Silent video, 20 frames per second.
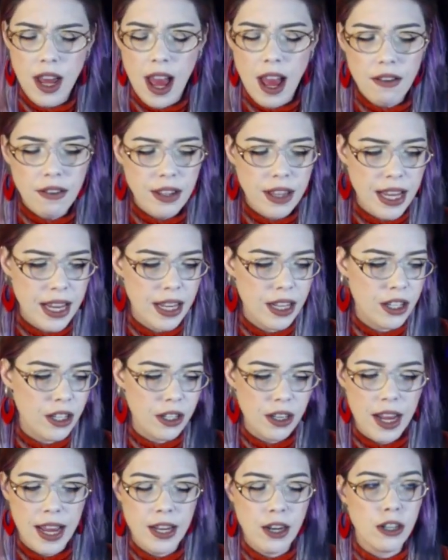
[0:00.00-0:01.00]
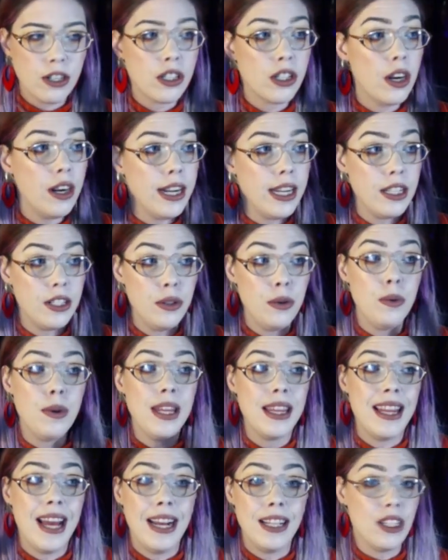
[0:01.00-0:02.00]
everything, and you're starting to get
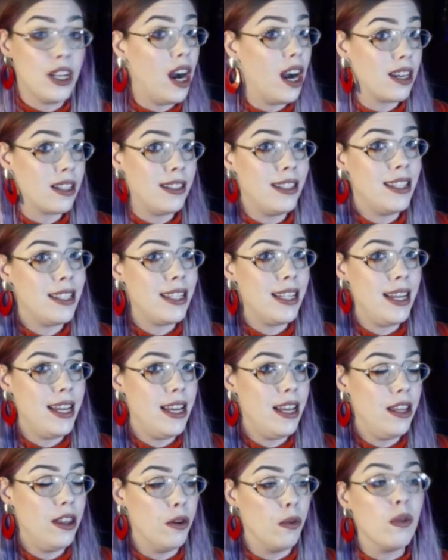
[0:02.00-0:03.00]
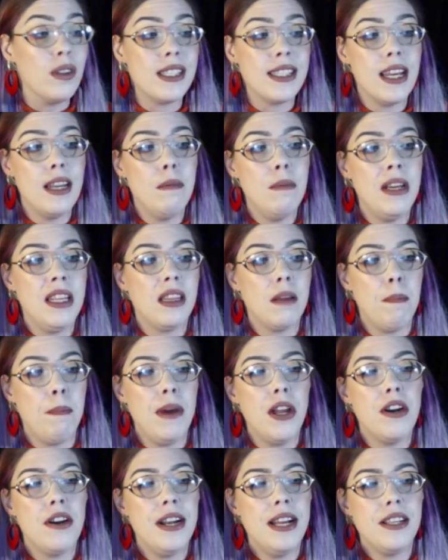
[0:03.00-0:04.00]
that toxicity, the resentment, the
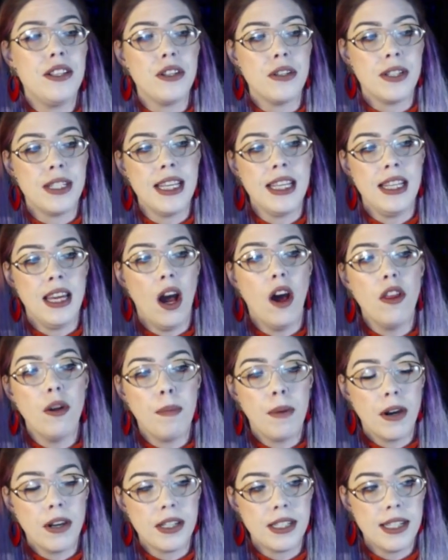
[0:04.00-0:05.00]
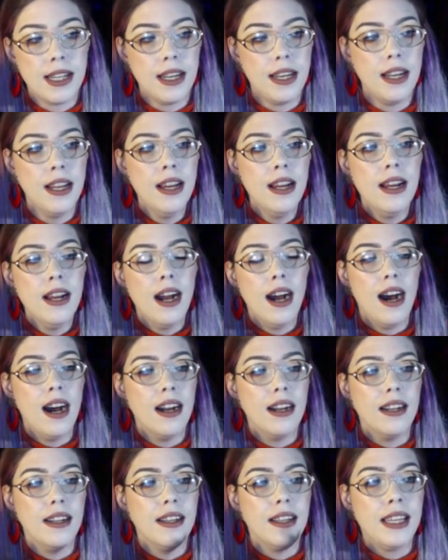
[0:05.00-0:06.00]
bitterness. You're seeing the other person
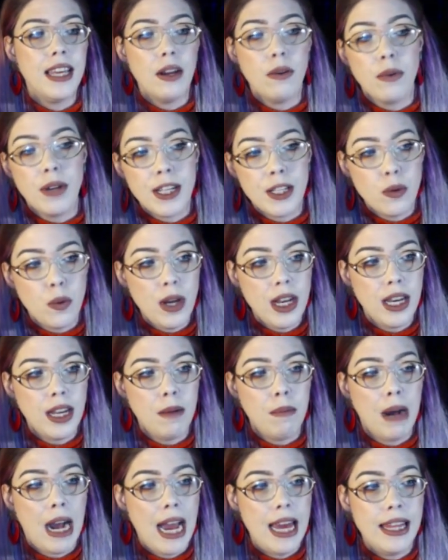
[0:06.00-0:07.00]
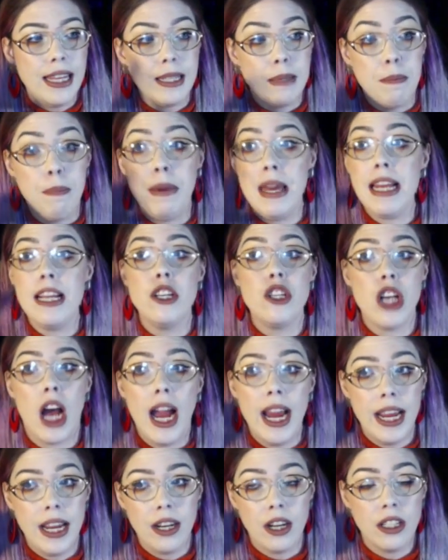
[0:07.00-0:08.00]
get retweeted by this big
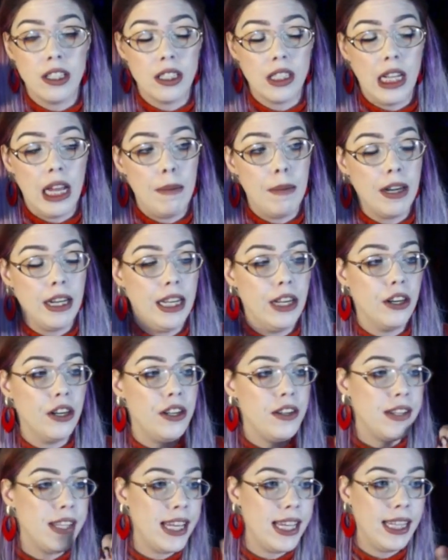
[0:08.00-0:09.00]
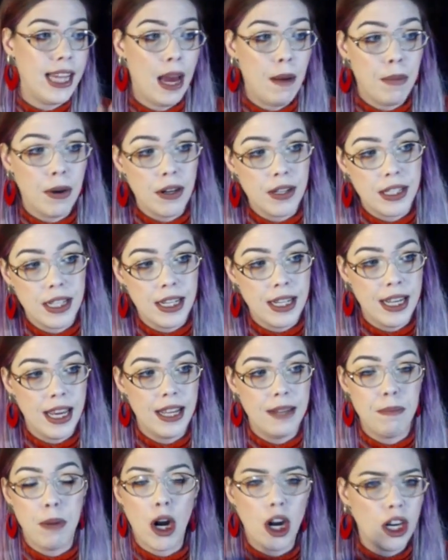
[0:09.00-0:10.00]
giant celebrity, or you're seeing that person
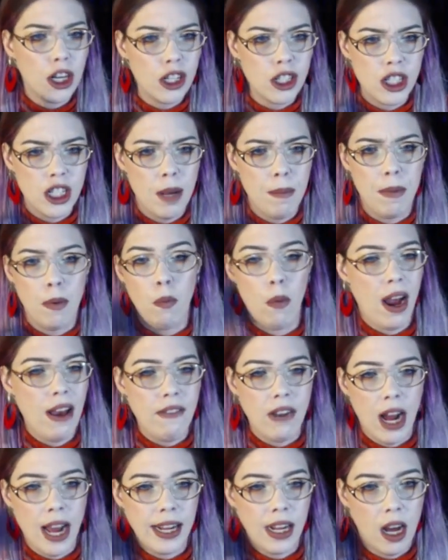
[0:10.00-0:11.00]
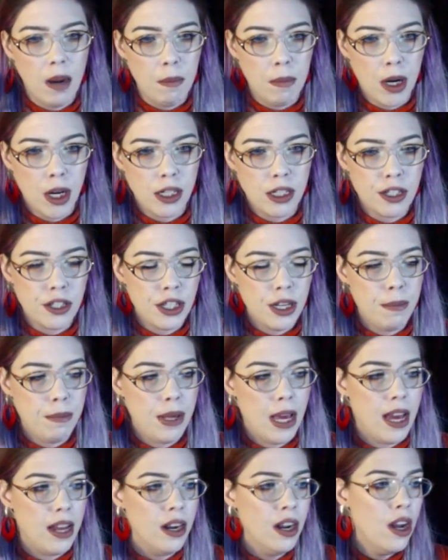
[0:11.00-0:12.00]
get partnership and why haven't I gotten partnership
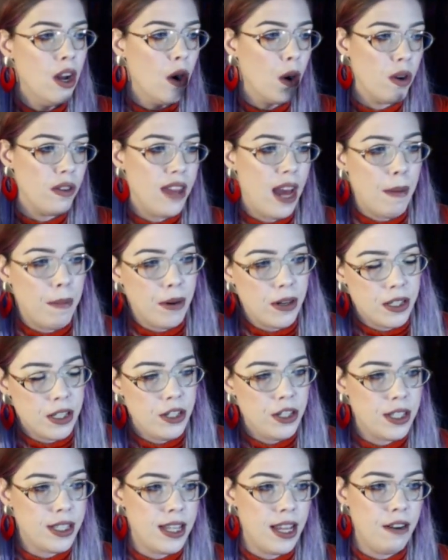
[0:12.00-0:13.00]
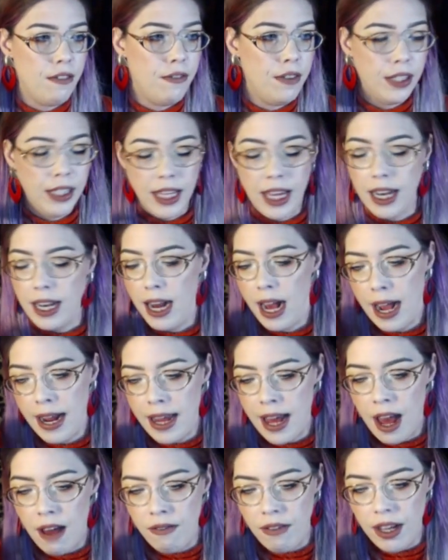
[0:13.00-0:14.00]
yet, or that person just hit affiliate and I
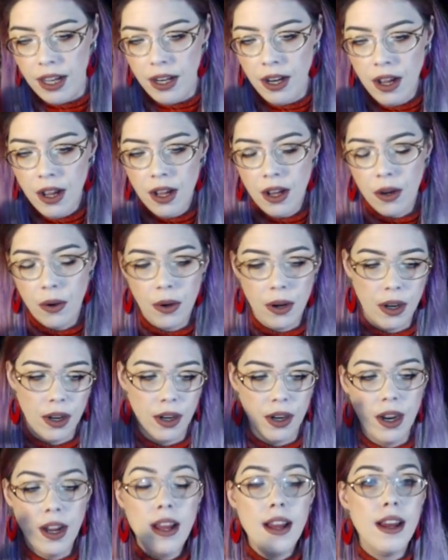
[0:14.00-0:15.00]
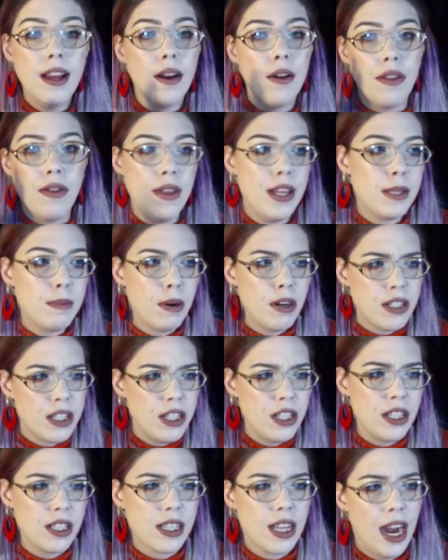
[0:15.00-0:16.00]
haven't, or this person
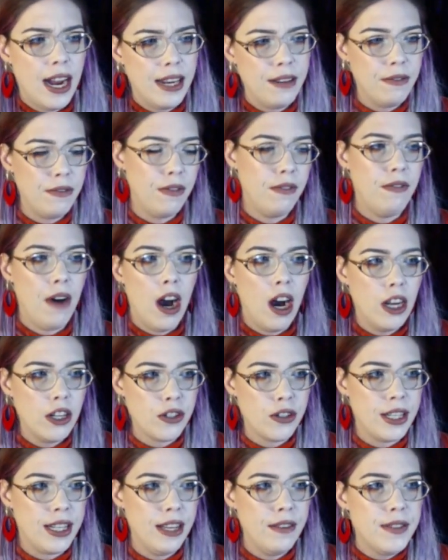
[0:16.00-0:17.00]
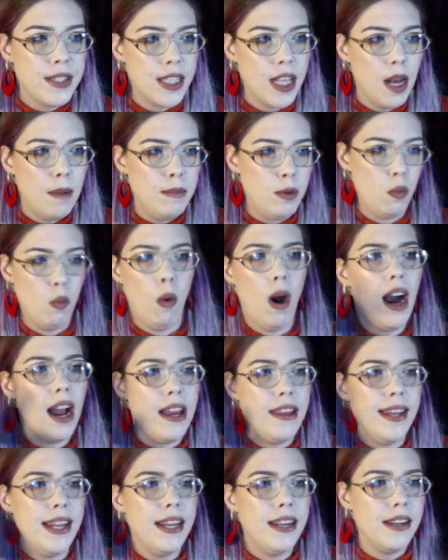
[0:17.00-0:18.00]
just got 100 gift subs, why?
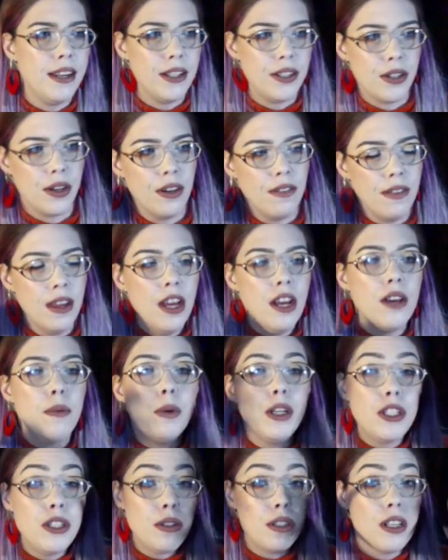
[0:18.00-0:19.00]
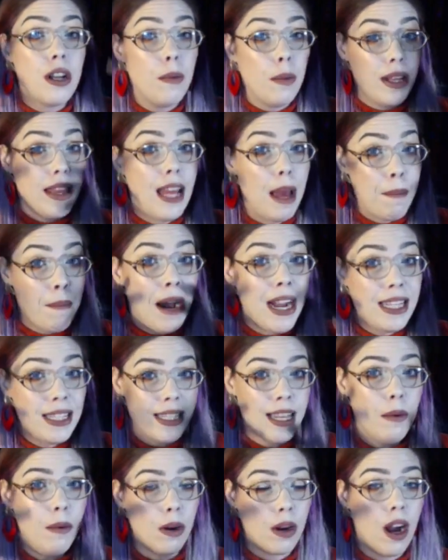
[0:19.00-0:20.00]
They didn't deserve. When that
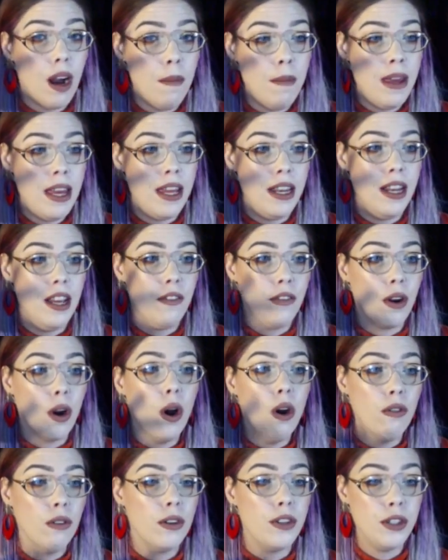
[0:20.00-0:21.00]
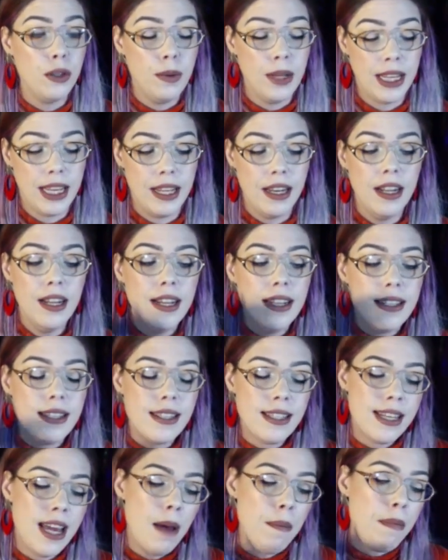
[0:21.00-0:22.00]
mindset will come in if you're overdoing it.
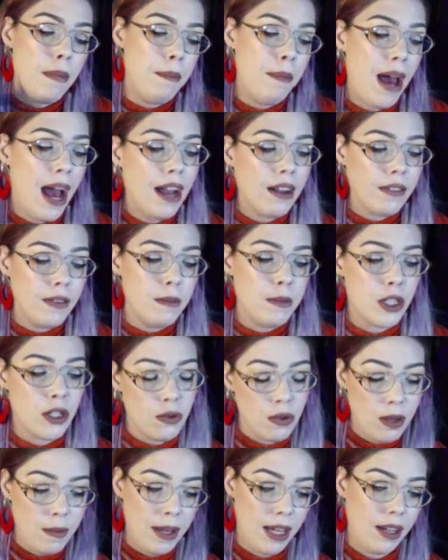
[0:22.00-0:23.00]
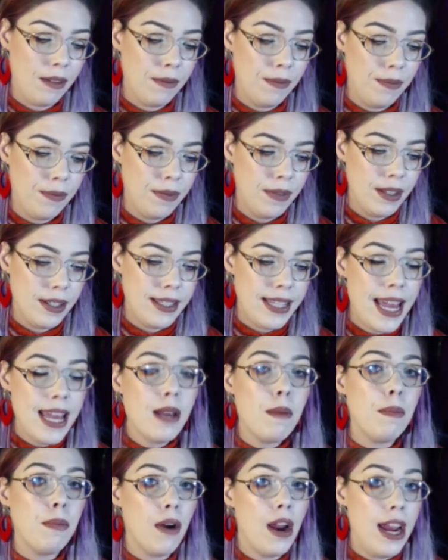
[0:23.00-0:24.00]
Step back from streaming. Take a
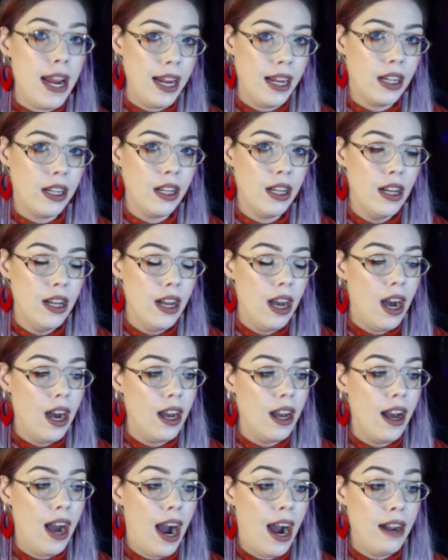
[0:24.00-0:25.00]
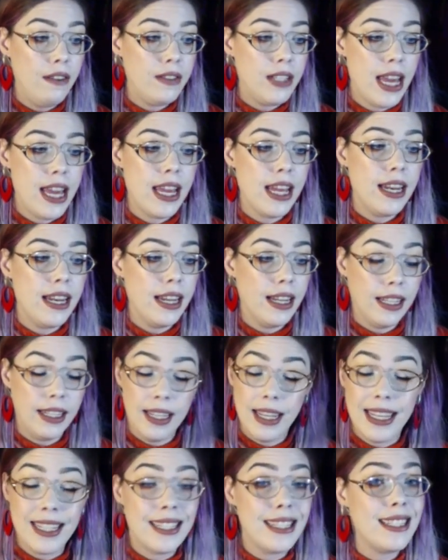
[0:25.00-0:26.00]
break. I've taken
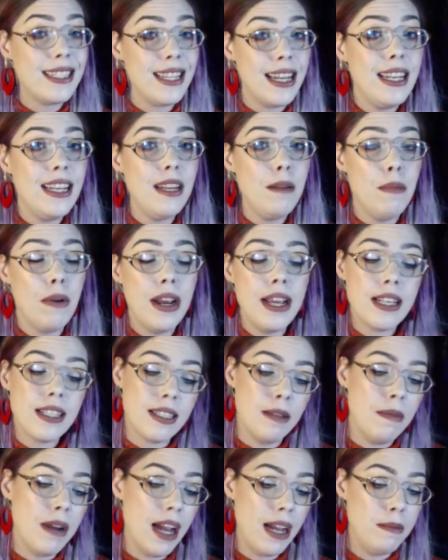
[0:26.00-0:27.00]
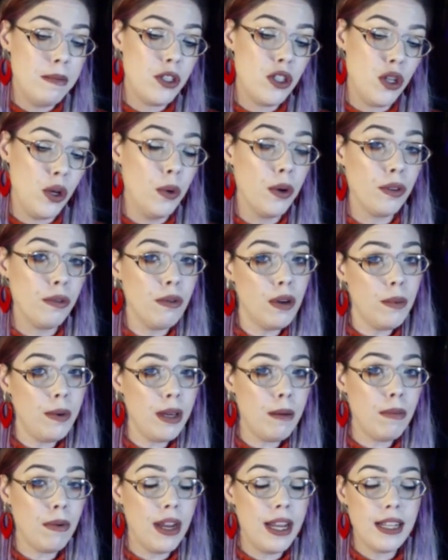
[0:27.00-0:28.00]
extended breaks, sometimes 2 or 3
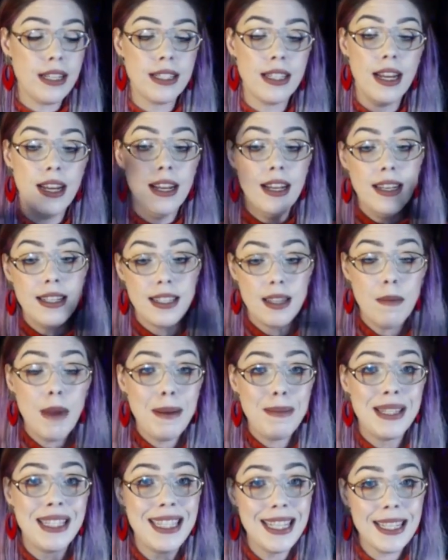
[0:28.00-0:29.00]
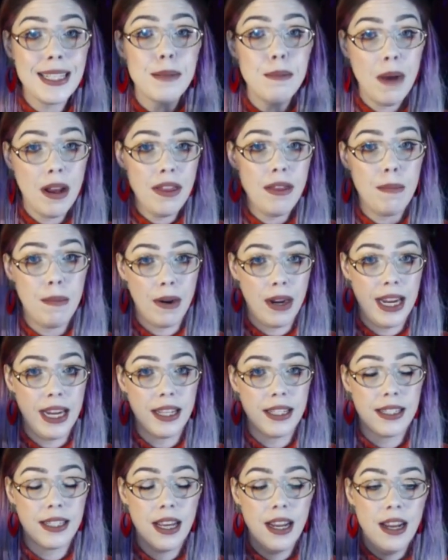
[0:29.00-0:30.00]
week breaks, sometimes 6-month
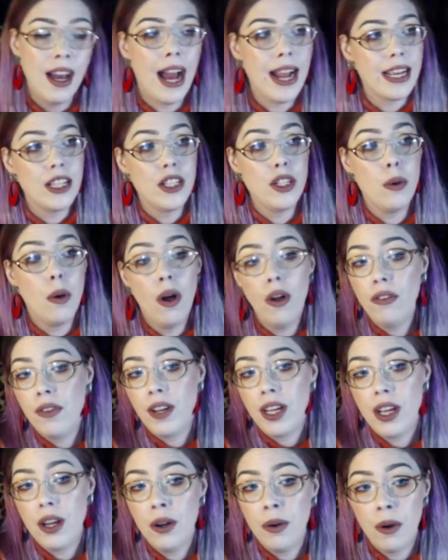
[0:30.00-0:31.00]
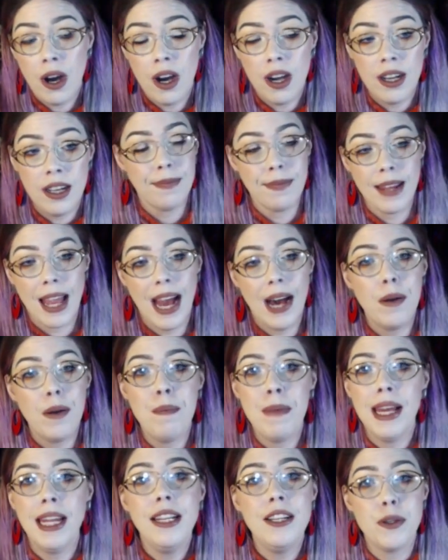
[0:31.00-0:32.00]
breaks. I could do a whole video on how to
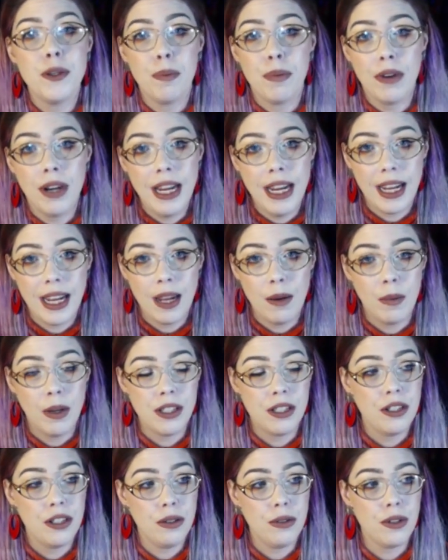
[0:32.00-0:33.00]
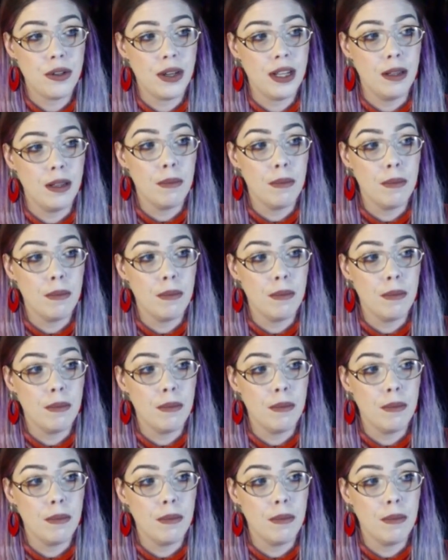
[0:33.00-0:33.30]
manage a break and what to do during the